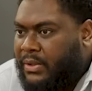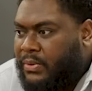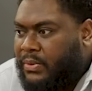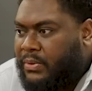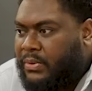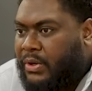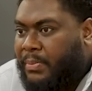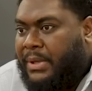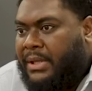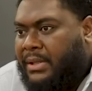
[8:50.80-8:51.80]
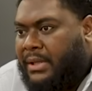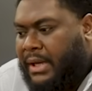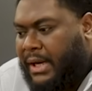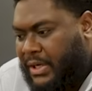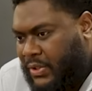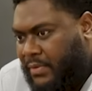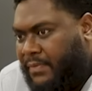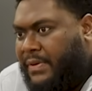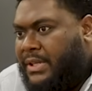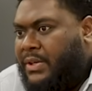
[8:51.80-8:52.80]
to complete an actual
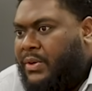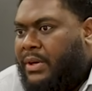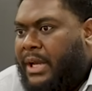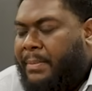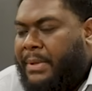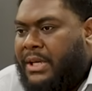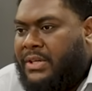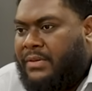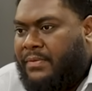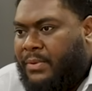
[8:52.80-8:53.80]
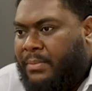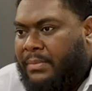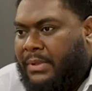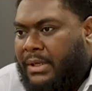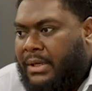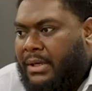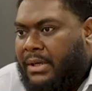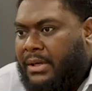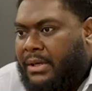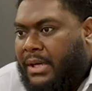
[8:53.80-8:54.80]
physical application form.
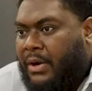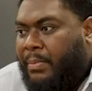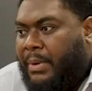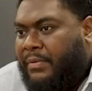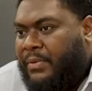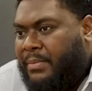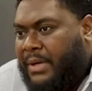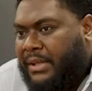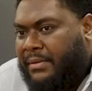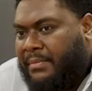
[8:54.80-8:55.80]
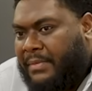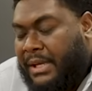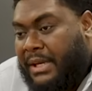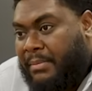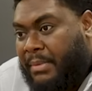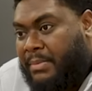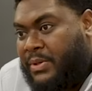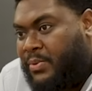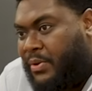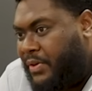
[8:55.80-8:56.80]
Now, apart from that,
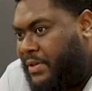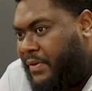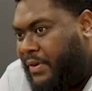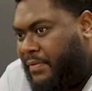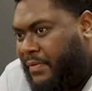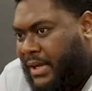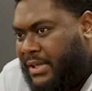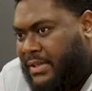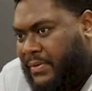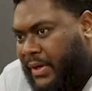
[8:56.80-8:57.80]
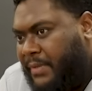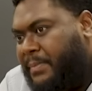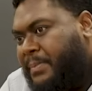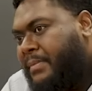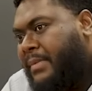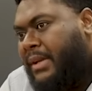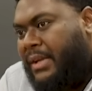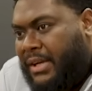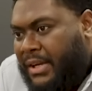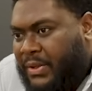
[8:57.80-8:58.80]
members who are transferring funds, right,
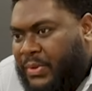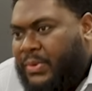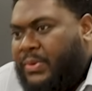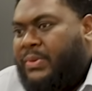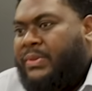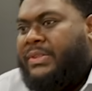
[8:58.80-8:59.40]
to